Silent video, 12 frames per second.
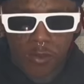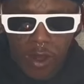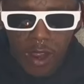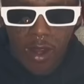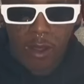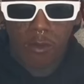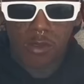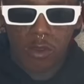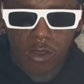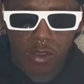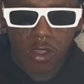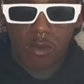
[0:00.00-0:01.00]
grade, like we
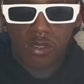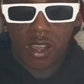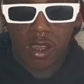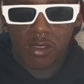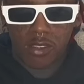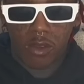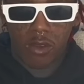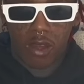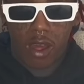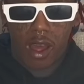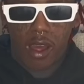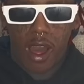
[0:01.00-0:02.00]
supposed, you know what I'm saying. So
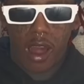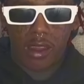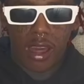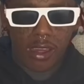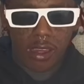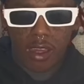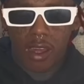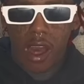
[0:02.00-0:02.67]
I like it.